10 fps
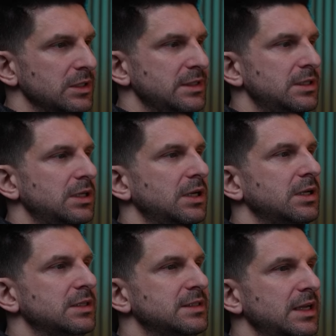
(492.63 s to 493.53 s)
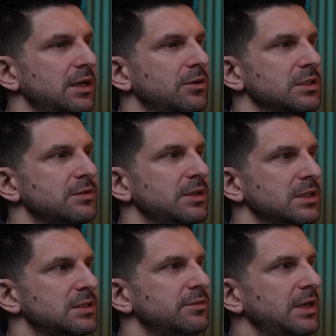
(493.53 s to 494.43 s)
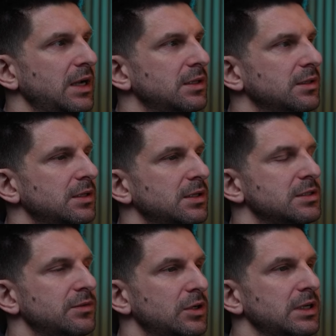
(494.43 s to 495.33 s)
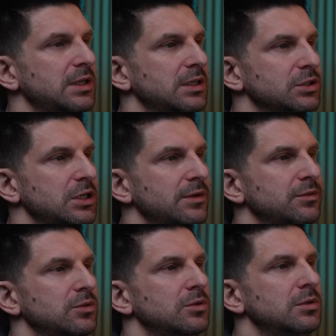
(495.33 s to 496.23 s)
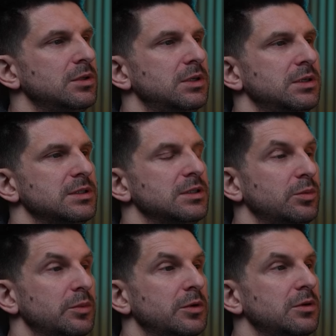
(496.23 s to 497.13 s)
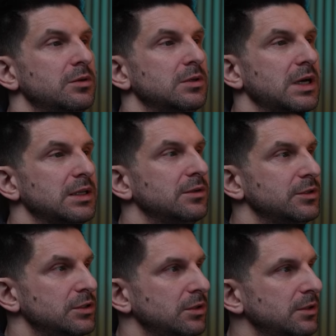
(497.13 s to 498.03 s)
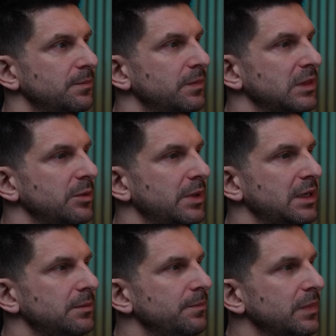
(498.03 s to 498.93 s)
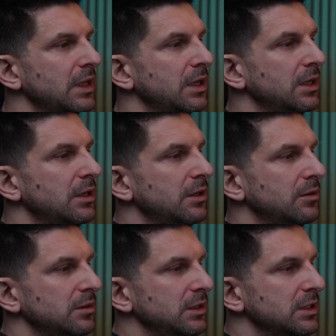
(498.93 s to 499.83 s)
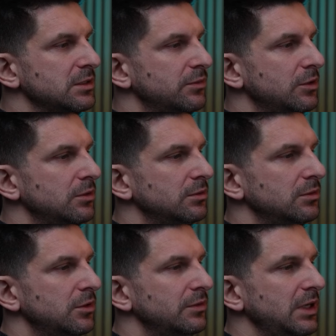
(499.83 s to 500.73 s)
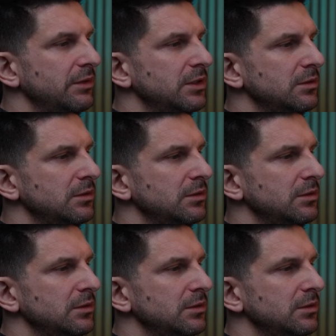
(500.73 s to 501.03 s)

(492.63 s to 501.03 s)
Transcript: So, here, we have an option for creating a landscape using a height map. Now, I will create a new level,